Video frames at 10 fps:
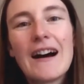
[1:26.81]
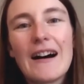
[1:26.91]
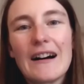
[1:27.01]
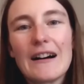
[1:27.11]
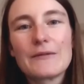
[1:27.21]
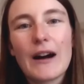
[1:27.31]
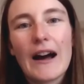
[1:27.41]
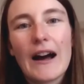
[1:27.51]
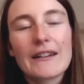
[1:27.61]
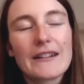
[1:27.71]
Um,
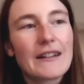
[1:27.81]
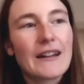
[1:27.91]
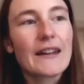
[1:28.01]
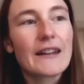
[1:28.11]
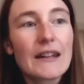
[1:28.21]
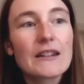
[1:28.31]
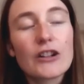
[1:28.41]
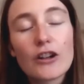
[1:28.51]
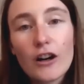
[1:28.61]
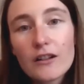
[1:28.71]
I, I,
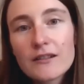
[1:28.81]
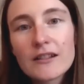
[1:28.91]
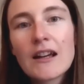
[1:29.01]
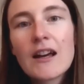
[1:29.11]
gained a lot